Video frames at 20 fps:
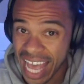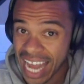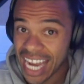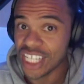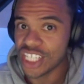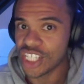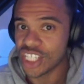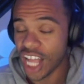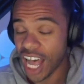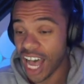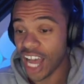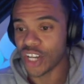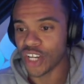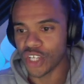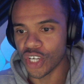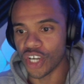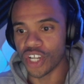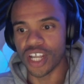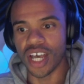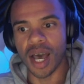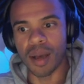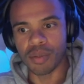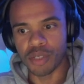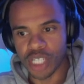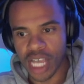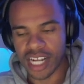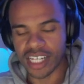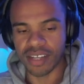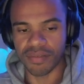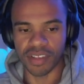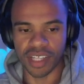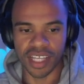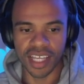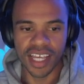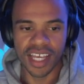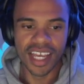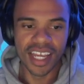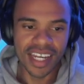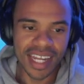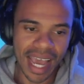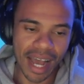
That is not good, objectively.